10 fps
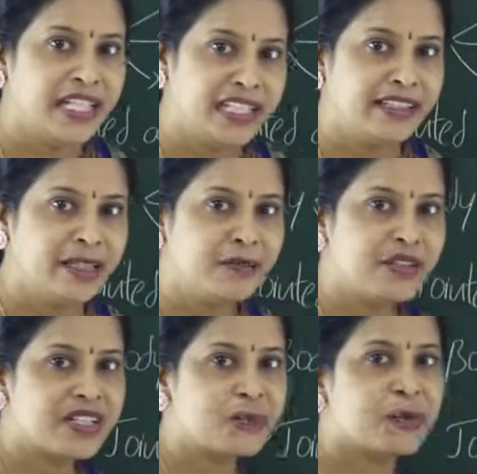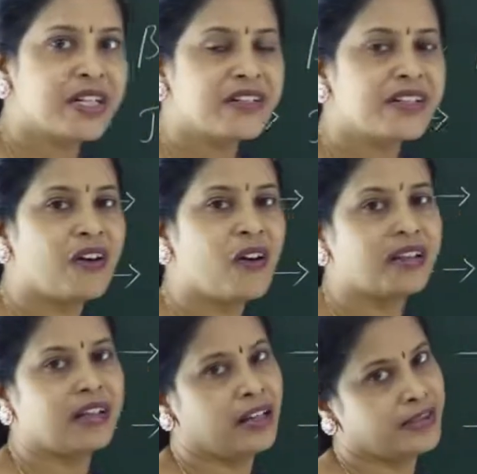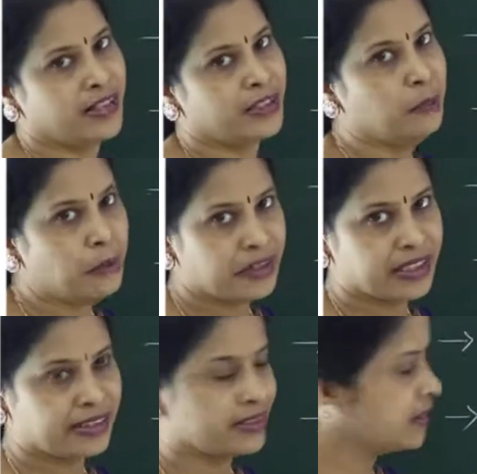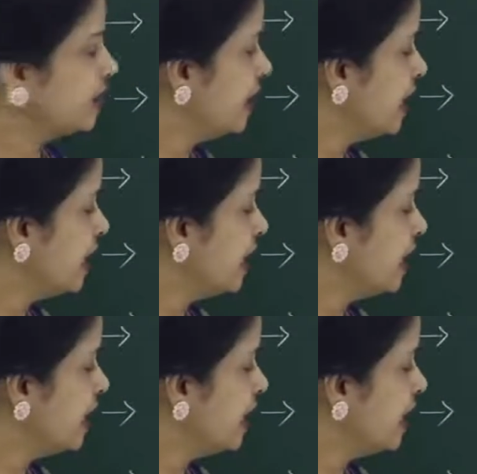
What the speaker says: In them the respiratory organs are the book gills.